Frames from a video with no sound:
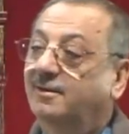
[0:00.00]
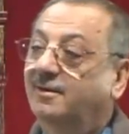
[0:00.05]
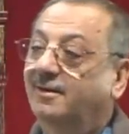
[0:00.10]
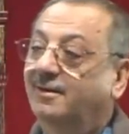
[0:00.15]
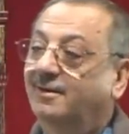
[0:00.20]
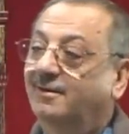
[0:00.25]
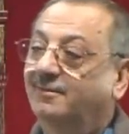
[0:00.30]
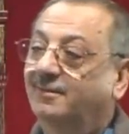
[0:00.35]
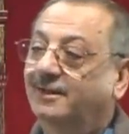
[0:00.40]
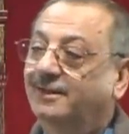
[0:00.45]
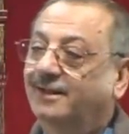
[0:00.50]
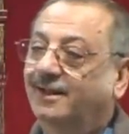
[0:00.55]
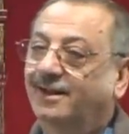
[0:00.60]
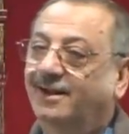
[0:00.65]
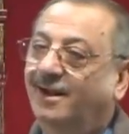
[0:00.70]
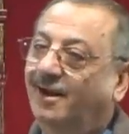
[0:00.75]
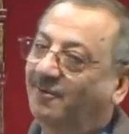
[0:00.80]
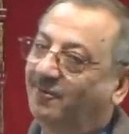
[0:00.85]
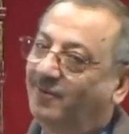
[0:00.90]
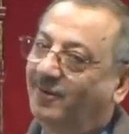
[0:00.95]
brother,
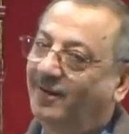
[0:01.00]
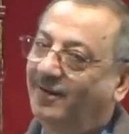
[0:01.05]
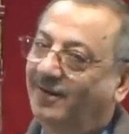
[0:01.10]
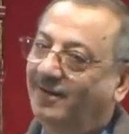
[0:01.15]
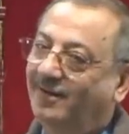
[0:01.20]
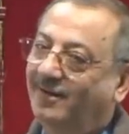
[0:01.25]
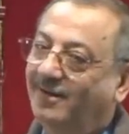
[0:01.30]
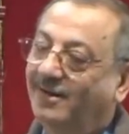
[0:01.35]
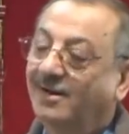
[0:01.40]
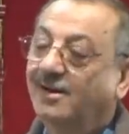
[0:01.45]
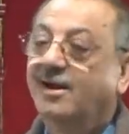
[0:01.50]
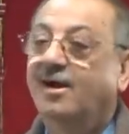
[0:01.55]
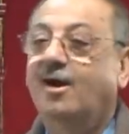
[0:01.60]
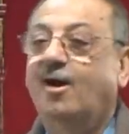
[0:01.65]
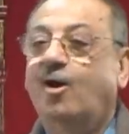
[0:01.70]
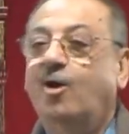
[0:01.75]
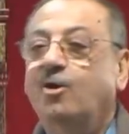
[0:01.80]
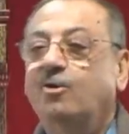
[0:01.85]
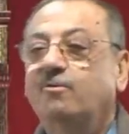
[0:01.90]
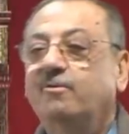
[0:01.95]
afa.
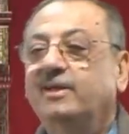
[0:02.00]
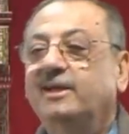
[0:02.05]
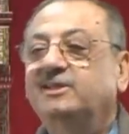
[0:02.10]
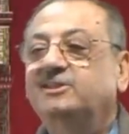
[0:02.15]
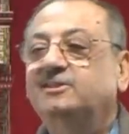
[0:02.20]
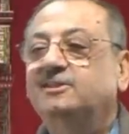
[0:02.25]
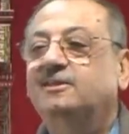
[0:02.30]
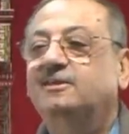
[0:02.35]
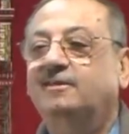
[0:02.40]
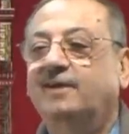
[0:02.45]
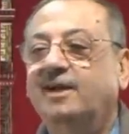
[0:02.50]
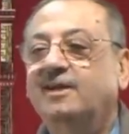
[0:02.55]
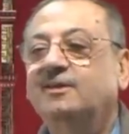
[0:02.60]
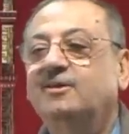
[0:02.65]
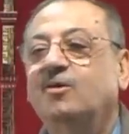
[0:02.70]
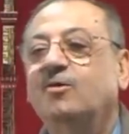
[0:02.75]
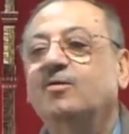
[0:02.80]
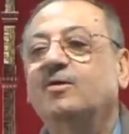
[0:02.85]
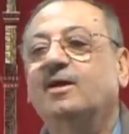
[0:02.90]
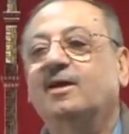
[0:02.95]
Always write
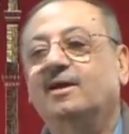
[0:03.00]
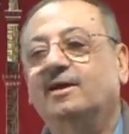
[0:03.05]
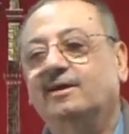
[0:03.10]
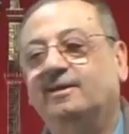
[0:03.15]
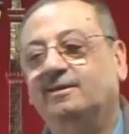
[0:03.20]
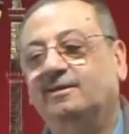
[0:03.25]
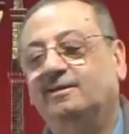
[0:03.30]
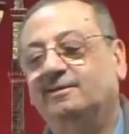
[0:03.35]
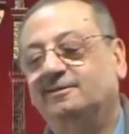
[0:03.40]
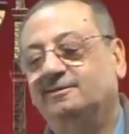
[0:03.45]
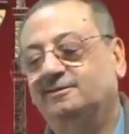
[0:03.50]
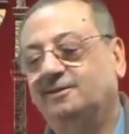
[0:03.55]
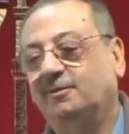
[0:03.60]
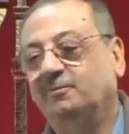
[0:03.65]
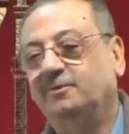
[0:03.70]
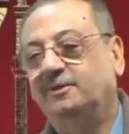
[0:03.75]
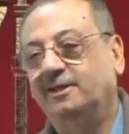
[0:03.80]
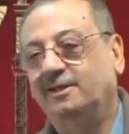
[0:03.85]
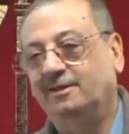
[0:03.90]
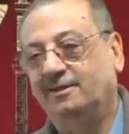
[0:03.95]
down
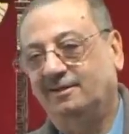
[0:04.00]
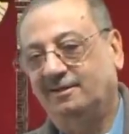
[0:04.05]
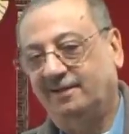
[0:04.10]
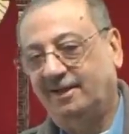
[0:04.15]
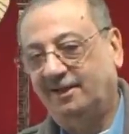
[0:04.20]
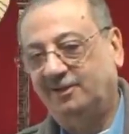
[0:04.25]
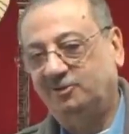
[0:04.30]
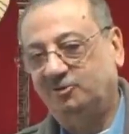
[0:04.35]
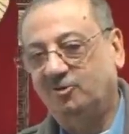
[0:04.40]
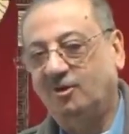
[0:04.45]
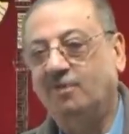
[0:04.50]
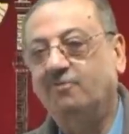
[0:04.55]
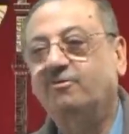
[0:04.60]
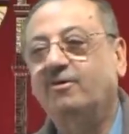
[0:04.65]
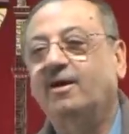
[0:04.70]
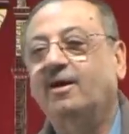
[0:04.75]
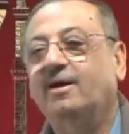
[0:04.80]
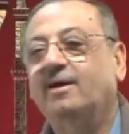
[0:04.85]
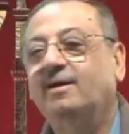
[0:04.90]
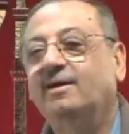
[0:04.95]
something next to
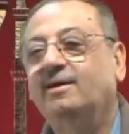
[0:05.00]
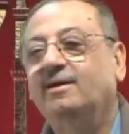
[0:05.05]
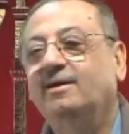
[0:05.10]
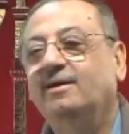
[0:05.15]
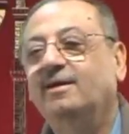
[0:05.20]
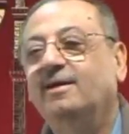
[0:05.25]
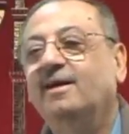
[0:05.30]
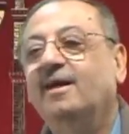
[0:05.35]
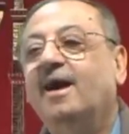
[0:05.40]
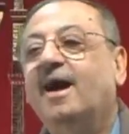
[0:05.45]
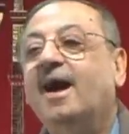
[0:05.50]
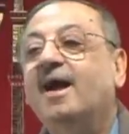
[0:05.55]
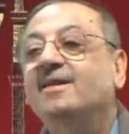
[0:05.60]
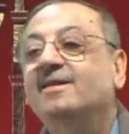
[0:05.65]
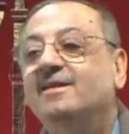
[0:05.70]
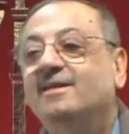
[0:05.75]
afa. An.